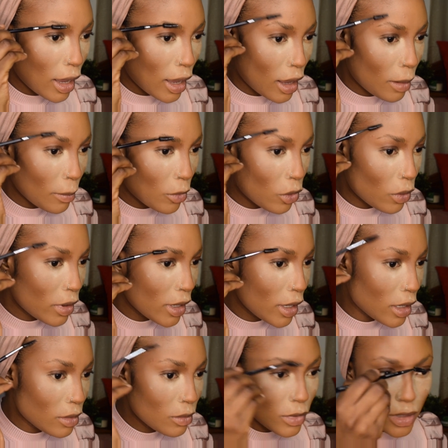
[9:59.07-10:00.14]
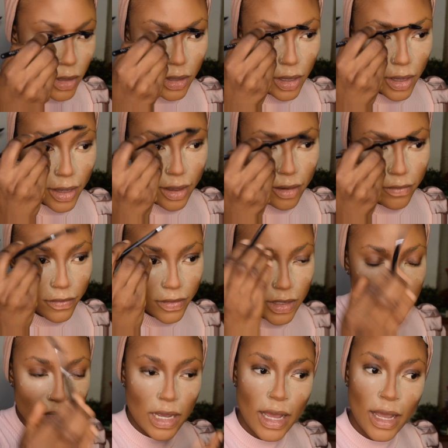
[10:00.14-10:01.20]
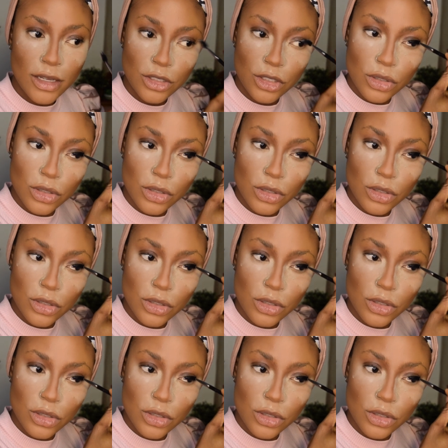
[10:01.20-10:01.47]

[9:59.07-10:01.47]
I'm going in with the Evita